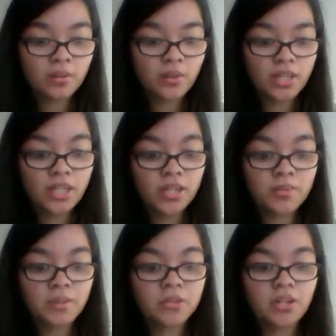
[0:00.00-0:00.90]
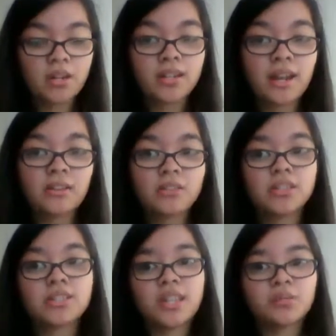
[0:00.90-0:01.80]
when he comes up to her, and now they're
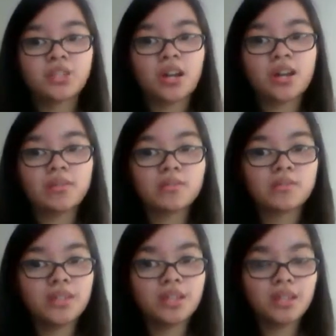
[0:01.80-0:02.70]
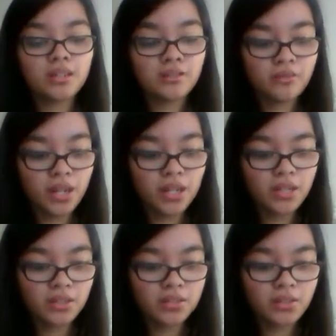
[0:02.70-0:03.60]
in the same shot, very
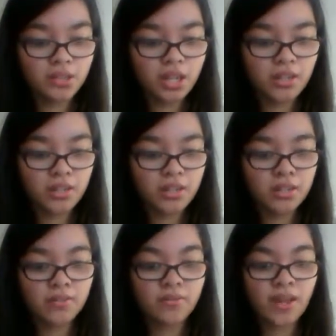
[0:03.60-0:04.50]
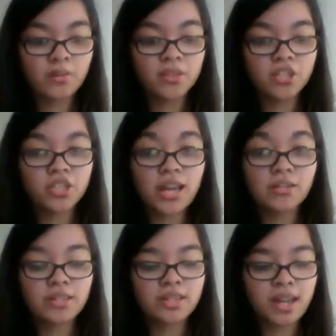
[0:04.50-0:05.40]
close to each other, confined with the
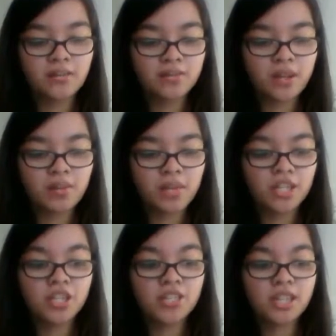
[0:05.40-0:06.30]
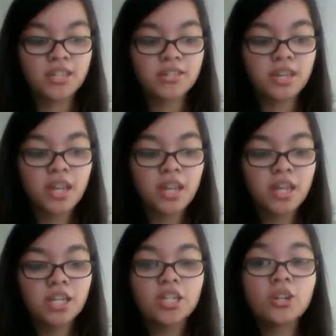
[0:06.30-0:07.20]
shadows and tight frame, and she says,
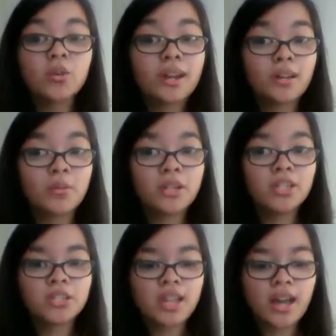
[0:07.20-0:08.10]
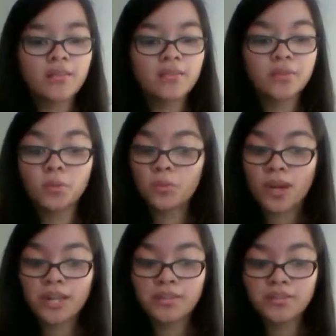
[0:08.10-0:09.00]
"You know what I wish? That for
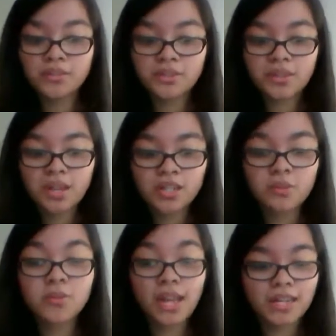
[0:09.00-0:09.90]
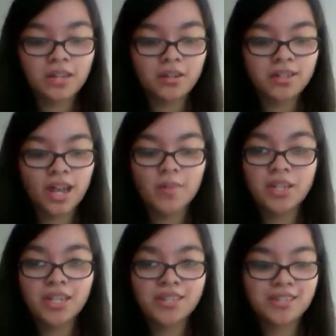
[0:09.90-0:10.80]
once you'd get here on time,"
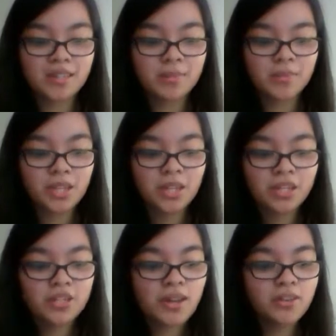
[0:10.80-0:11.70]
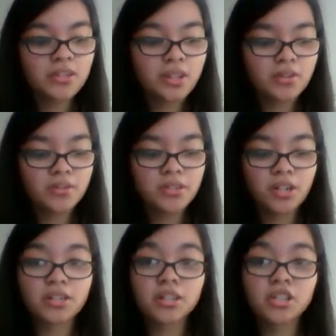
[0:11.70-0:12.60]
and kisses him. So now the tone of the
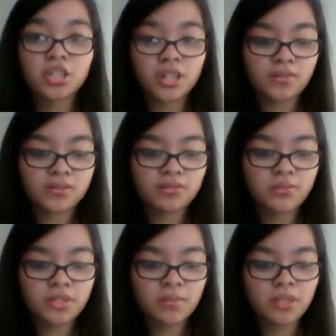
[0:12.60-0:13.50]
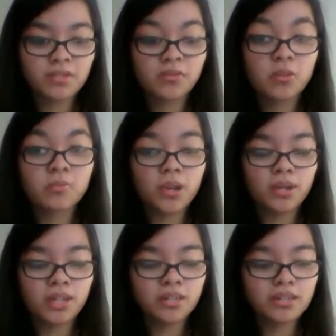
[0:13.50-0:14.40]
darkness shifts from something
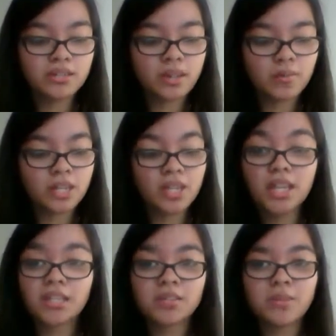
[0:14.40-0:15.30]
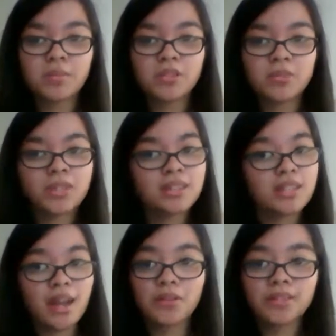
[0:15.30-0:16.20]
foreboding to something intimate between
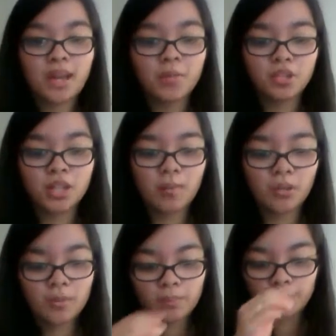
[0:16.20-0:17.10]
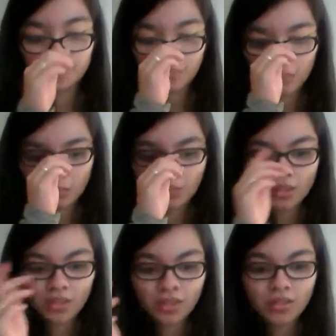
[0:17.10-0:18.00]
the established couple.
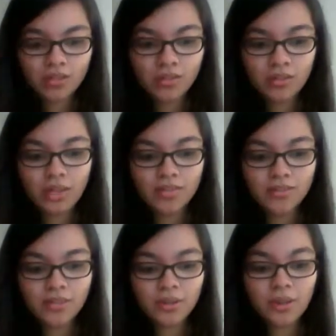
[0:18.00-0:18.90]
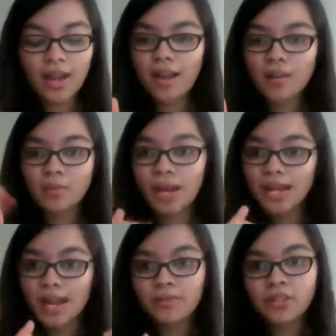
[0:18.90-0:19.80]
And so
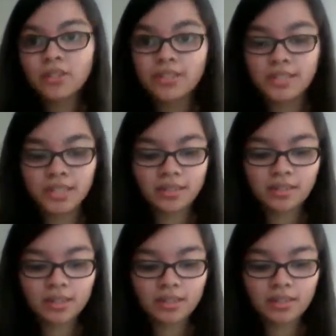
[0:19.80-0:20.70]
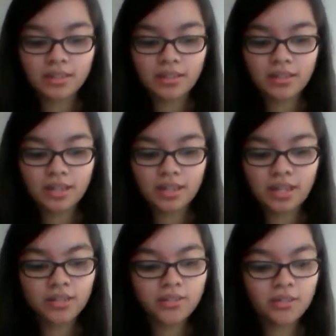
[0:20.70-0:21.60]
right after the scene, it
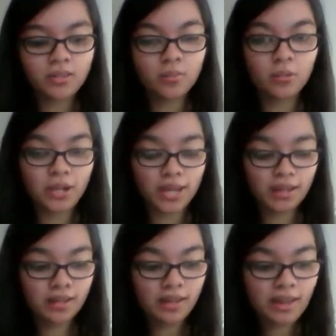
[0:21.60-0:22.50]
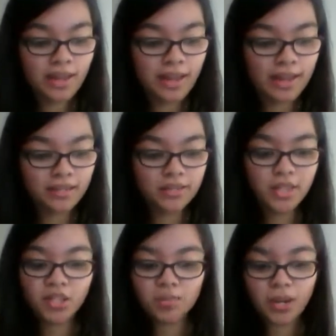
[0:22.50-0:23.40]
cuts to the morning, and the
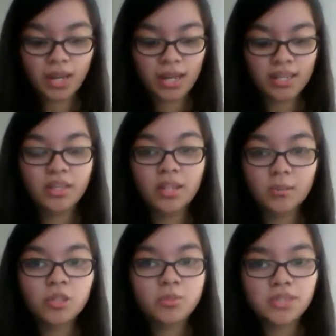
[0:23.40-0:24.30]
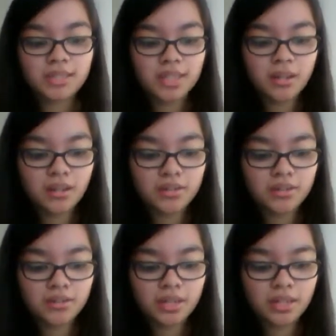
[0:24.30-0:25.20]
sun is bright, and the image we see on
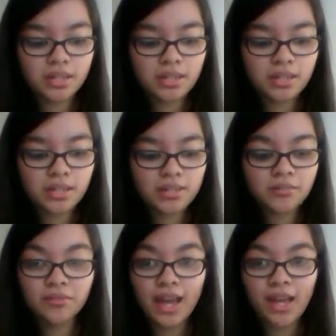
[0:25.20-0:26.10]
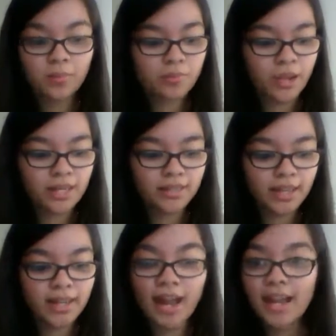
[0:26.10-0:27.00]
screen is flat, bright
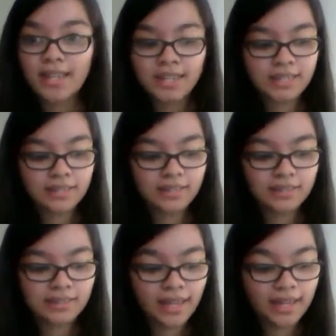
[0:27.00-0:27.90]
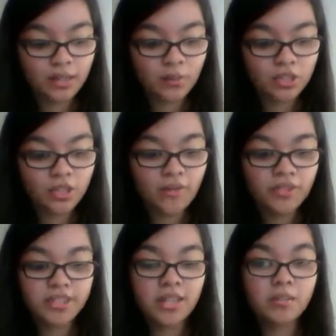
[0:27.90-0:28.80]
light, high key lighting, which
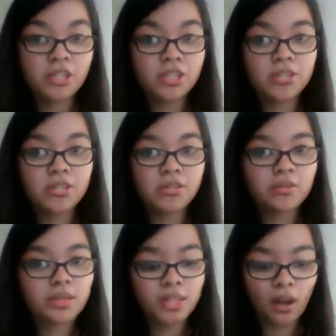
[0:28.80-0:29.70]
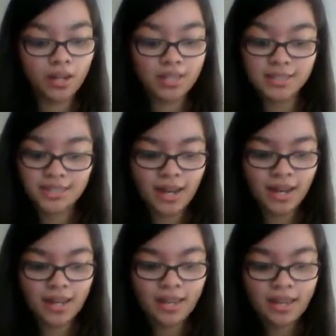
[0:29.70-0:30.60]
softens the images to the audience's
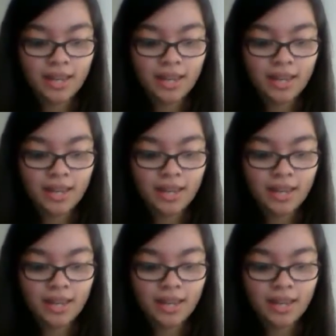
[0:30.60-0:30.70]
eye.